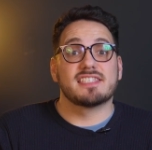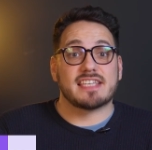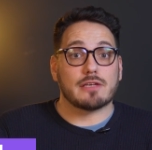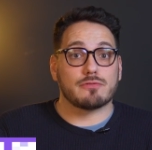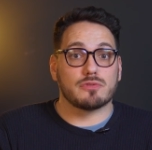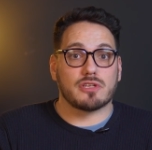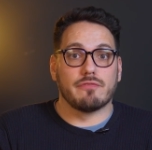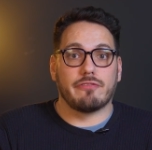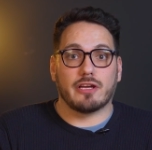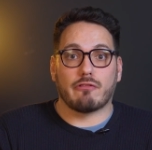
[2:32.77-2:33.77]
Salesforce
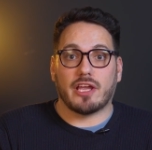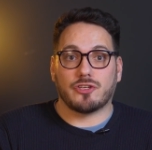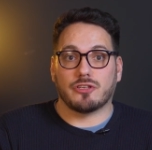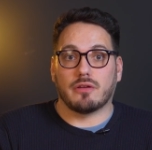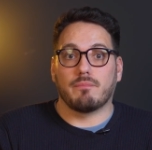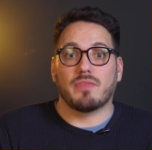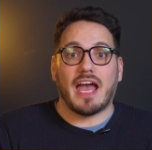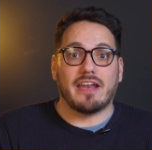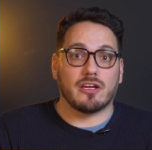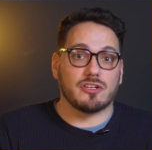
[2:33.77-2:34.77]
configuration
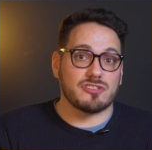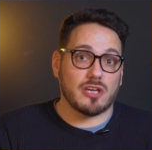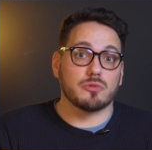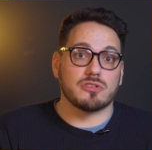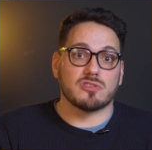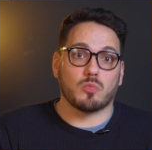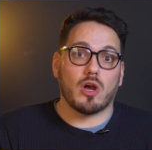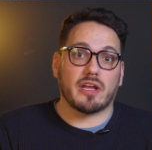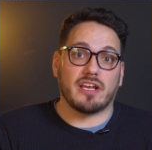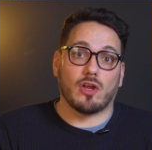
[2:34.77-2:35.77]
and the consultants
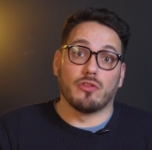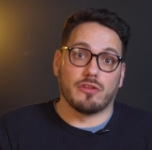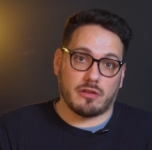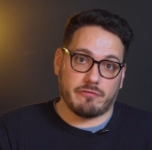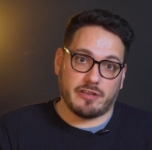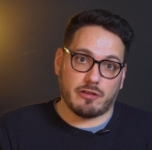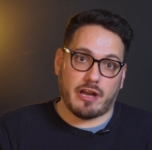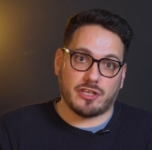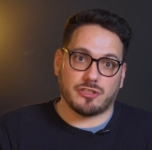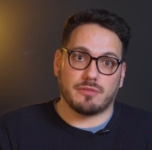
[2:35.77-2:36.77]
working on the
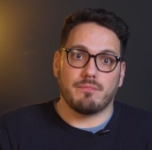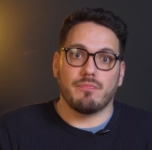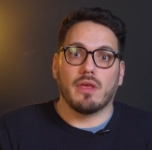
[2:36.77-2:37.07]
configuration,